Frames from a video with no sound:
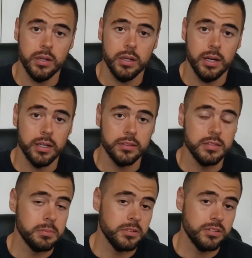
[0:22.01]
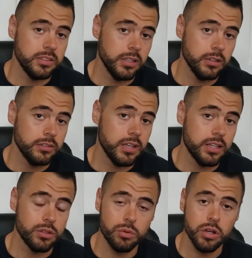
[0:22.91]
I tipped the scales
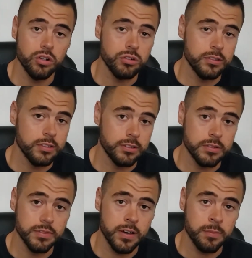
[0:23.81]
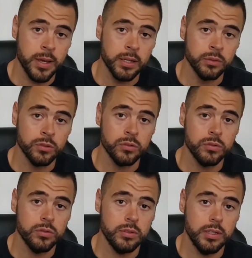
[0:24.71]
at 365 pounds.
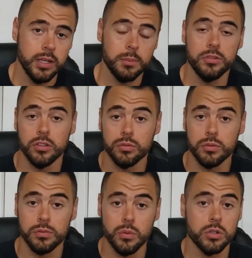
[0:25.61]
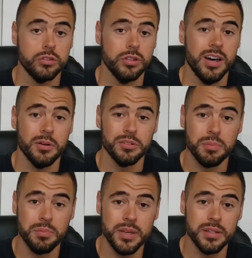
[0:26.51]
And I'm 6'4", so I was a
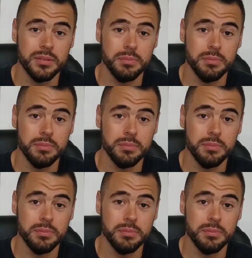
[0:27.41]
big